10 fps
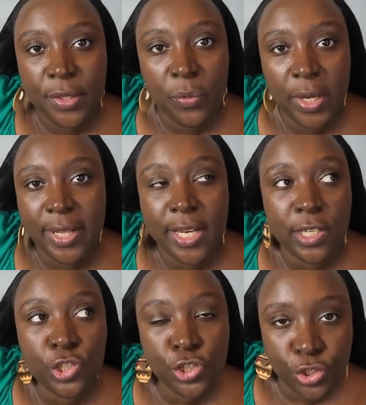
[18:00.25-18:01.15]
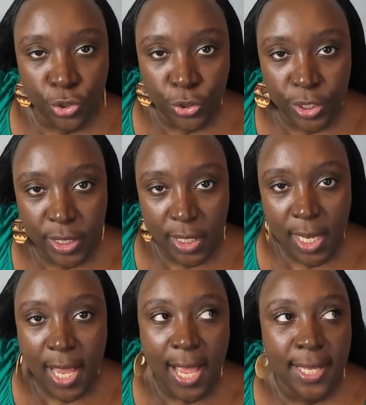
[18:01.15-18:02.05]
the way that it should
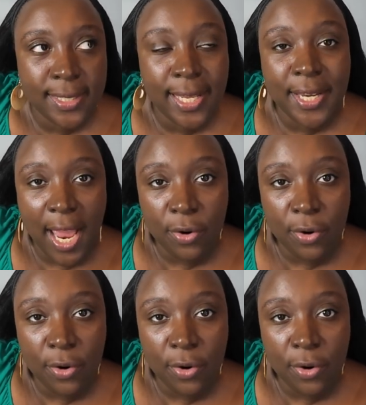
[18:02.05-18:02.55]
as an